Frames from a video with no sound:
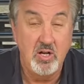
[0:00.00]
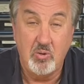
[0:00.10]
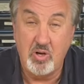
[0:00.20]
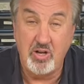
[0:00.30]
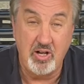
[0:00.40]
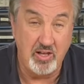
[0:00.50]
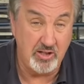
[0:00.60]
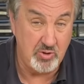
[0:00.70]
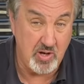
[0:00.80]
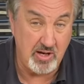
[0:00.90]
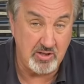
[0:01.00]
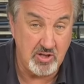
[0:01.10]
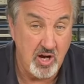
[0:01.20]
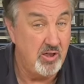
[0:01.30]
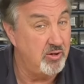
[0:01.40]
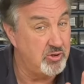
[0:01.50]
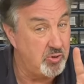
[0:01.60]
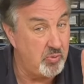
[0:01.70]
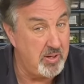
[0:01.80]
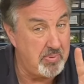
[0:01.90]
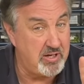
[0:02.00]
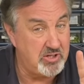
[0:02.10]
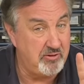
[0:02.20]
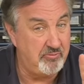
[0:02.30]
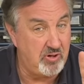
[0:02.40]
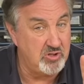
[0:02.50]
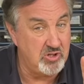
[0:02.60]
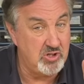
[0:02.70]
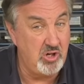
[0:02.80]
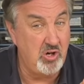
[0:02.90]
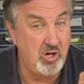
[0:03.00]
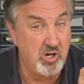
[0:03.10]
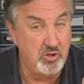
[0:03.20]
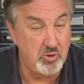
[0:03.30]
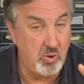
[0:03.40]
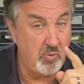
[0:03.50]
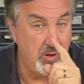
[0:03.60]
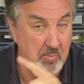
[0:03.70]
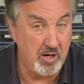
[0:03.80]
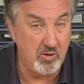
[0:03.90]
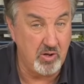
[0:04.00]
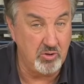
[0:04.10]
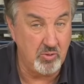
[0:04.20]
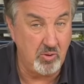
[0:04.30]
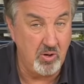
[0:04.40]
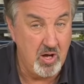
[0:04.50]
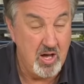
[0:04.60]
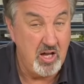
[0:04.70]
Well, in electronics, there's 3 basic functions that you can control with a microcontroller,